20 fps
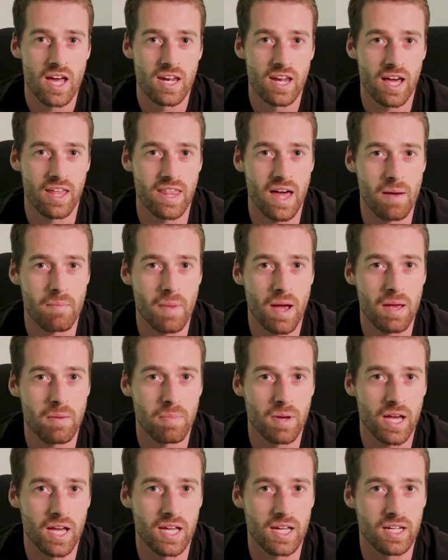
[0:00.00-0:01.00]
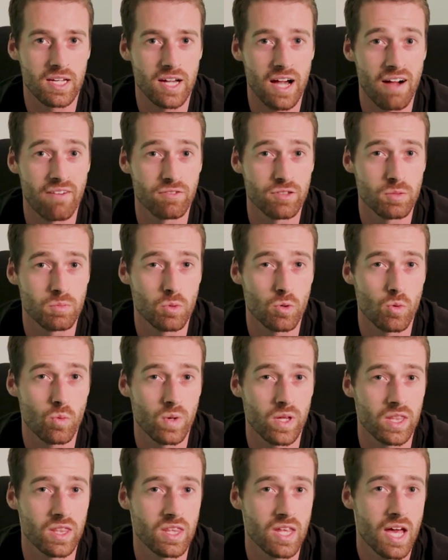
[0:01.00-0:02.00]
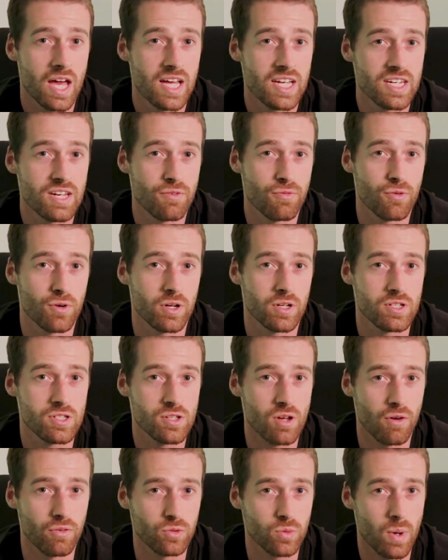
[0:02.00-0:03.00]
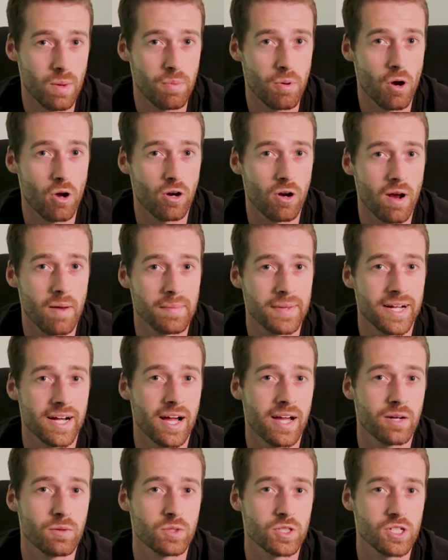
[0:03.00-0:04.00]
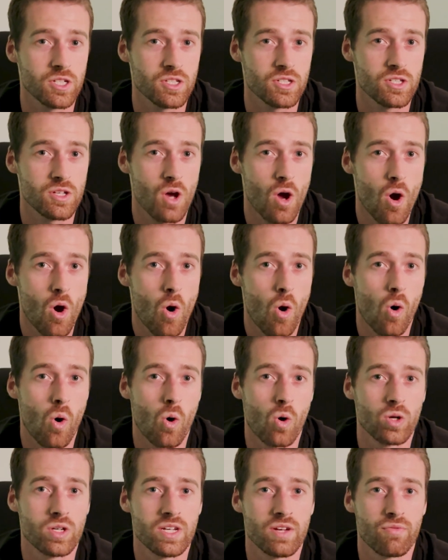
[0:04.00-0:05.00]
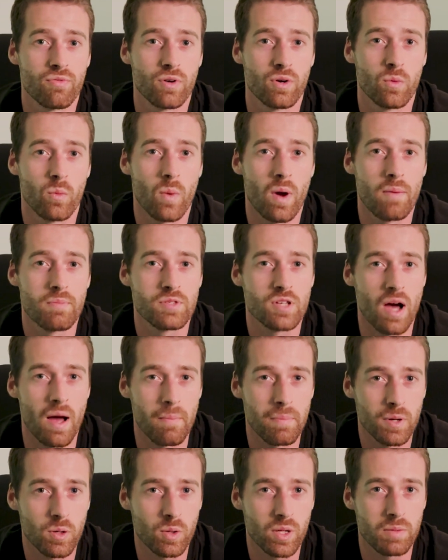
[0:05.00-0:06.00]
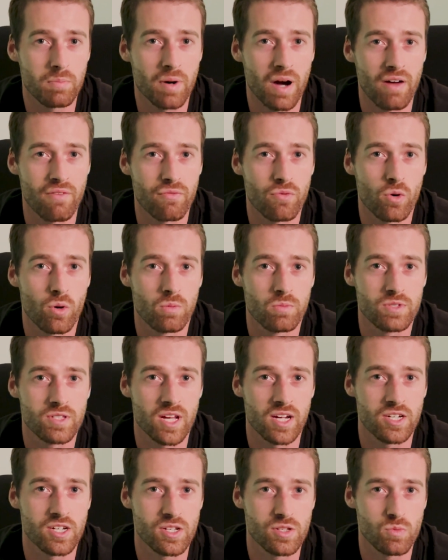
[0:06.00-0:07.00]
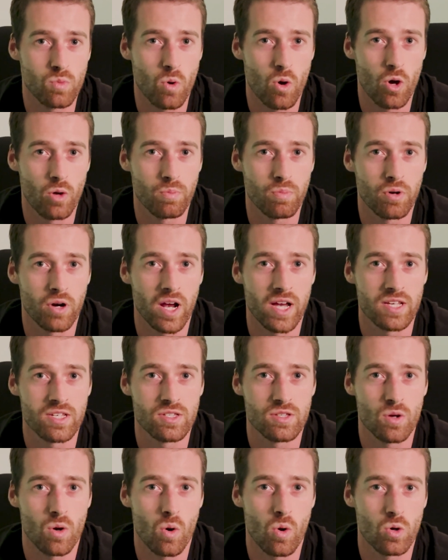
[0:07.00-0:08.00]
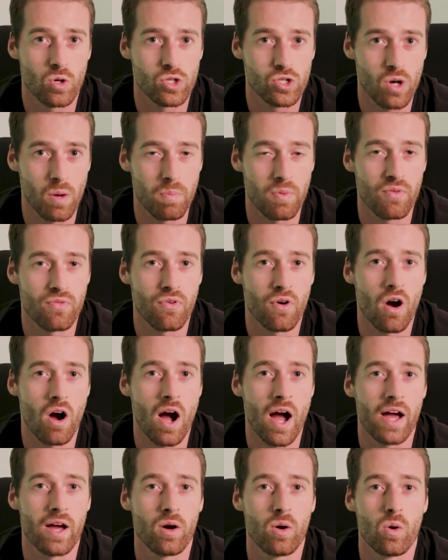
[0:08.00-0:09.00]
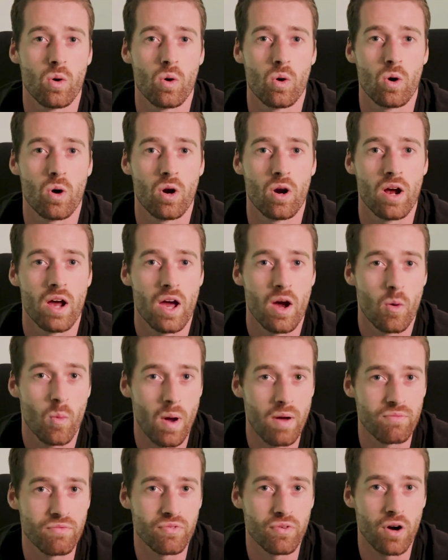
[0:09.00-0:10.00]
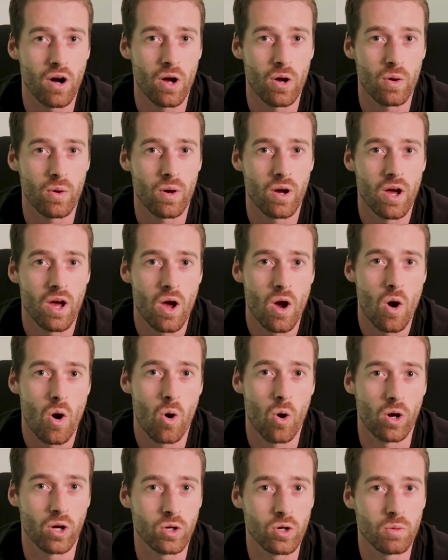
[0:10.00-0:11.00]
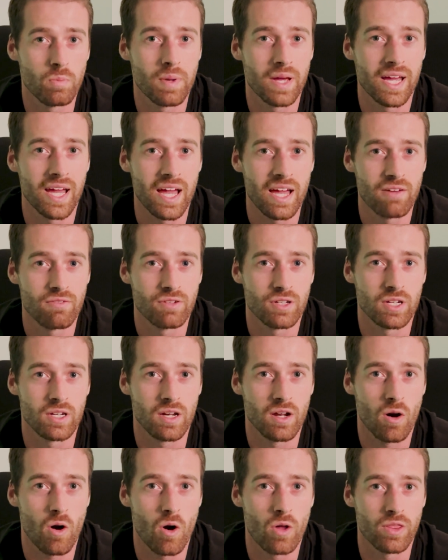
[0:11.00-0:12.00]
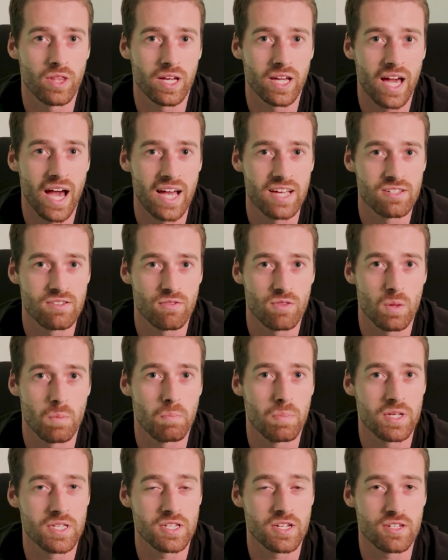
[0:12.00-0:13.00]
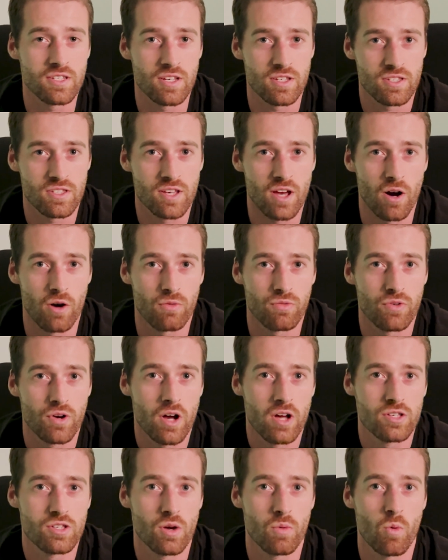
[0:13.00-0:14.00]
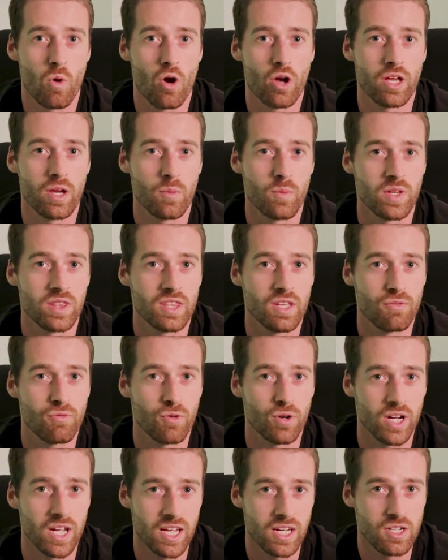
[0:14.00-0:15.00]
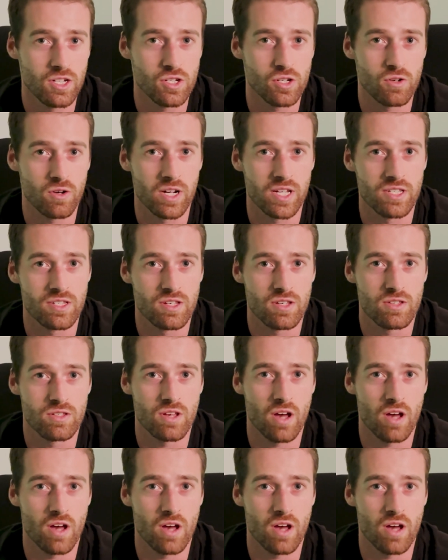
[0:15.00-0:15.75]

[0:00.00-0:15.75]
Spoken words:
Now that may be comfortable with different software programming languages or different website building platforms such as WordPress or Shopify or Webflow, or it could be even on the case of the business itself. So working with different industries.